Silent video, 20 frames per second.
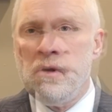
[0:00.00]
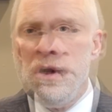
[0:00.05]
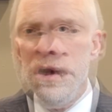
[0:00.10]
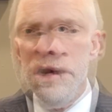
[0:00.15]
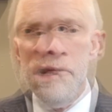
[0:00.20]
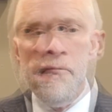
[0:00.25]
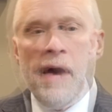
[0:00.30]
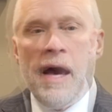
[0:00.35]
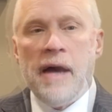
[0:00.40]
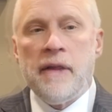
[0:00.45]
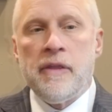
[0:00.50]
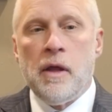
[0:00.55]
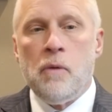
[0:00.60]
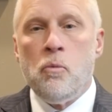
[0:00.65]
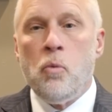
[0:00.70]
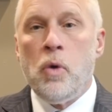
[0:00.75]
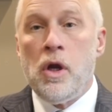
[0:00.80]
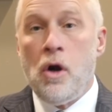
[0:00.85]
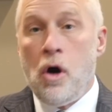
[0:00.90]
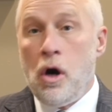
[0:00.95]
To the fact that
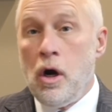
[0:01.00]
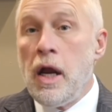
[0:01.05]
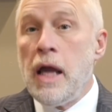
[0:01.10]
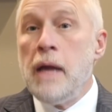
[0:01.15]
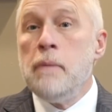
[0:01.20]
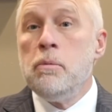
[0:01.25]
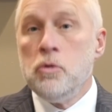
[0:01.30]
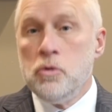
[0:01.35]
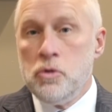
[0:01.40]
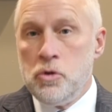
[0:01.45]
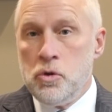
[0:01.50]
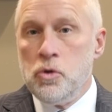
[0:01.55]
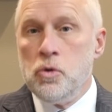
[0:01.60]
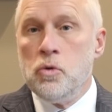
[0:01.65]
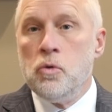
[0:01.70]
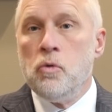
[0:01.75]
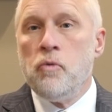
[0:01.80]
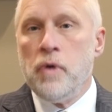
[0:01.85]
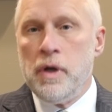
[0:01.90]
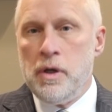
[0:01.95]
we are able
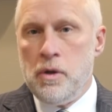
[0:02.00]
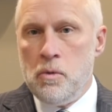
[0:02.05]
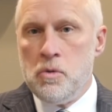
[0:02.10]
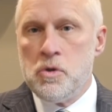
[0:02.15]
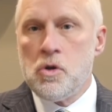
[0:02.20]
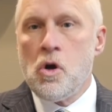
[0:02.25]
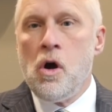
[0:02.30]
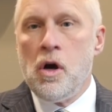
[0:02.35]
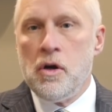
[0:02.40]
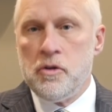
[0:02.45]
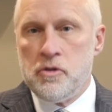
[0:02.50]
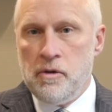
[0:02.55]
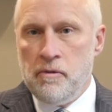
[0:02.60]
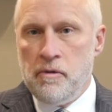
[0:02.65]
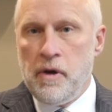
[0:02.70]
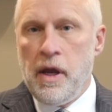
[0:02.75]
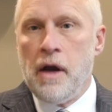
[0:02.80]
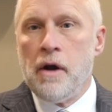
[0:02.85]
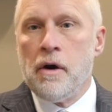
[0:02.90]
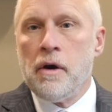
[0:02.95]
to reduce cost of
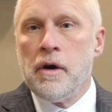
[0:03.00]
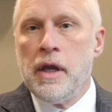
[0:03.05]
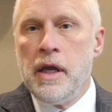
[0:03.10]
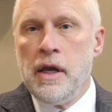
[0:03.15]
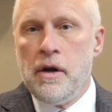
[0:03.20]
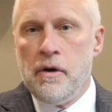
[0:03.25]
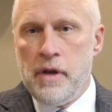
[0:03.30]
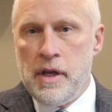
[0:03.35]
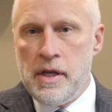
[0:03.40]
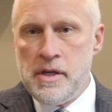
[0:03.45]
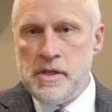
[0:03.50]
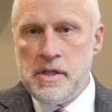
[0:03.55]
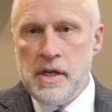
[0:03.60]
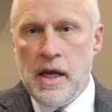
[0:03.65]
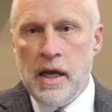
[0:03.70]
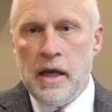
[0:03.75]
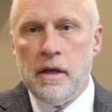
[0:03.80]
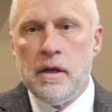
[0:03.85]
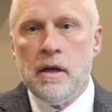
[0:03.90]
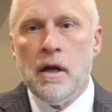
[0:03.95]
care here in this
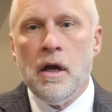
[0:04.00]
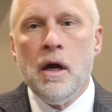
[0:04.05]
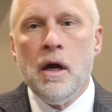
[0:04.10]
state,